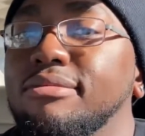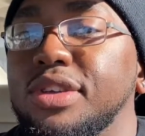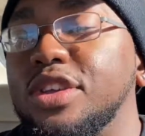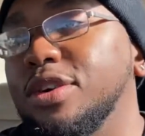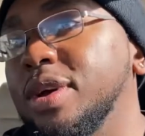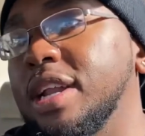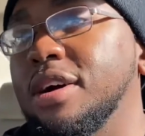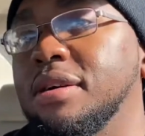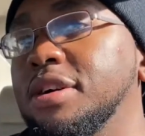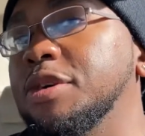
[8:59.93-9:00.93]
So we had to
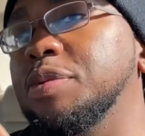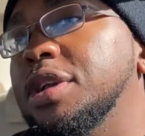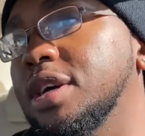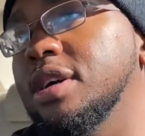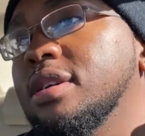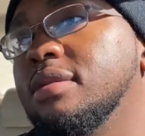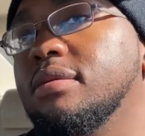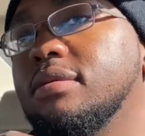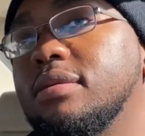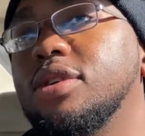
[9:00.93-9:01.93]
hurry up and
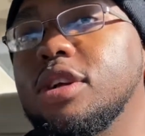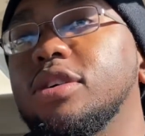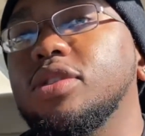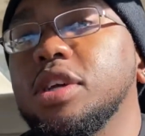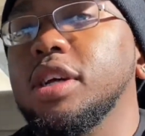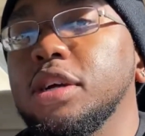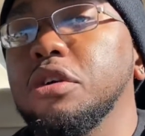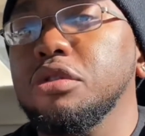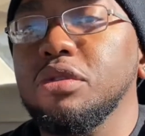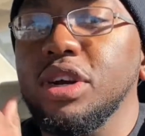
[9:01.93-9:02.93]
you know what I'm saying,
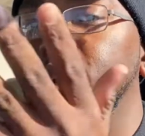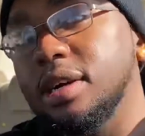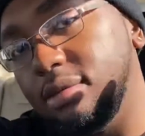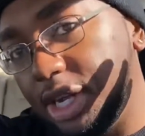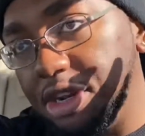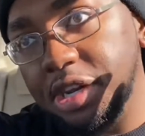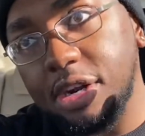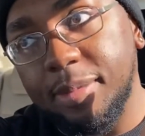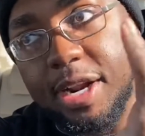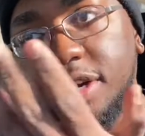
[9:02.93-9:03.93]
go through there and then get up out of